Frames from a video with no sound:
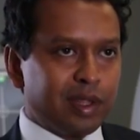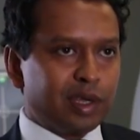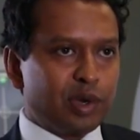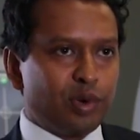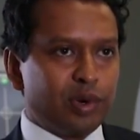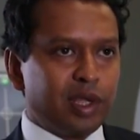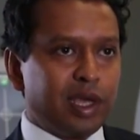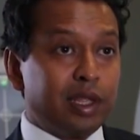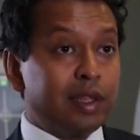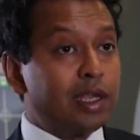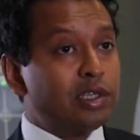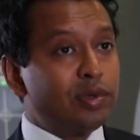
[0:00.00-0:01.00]
in the cornea
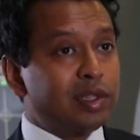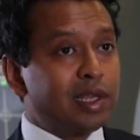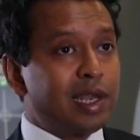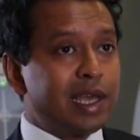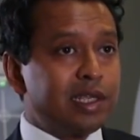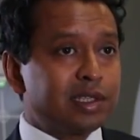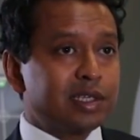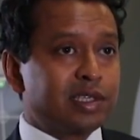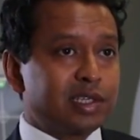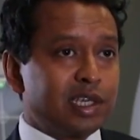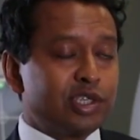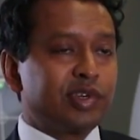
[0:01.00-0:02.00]
and then doing the laser
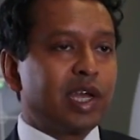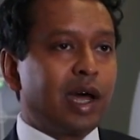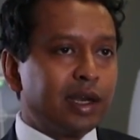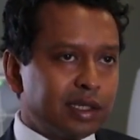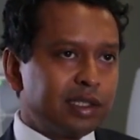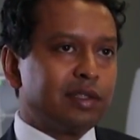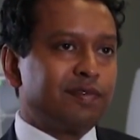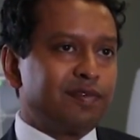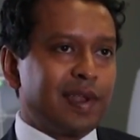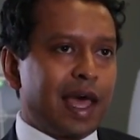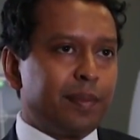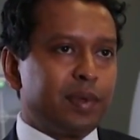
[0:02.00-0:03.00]
surgery under the
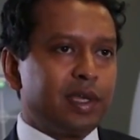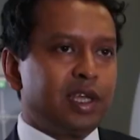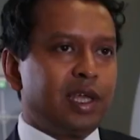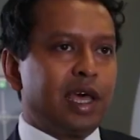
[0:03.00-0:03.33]
flap